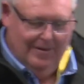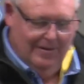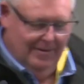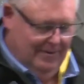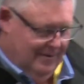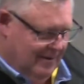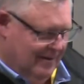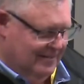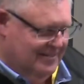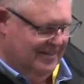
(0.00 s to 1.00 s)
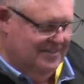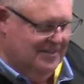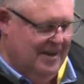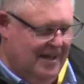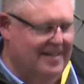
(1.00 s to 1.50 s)
Oh, geez, you
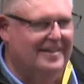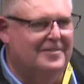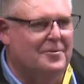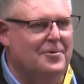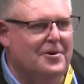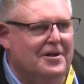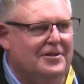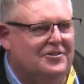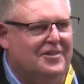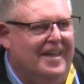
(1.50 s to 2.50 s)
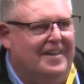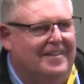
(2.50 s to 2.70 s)
know, the worst thing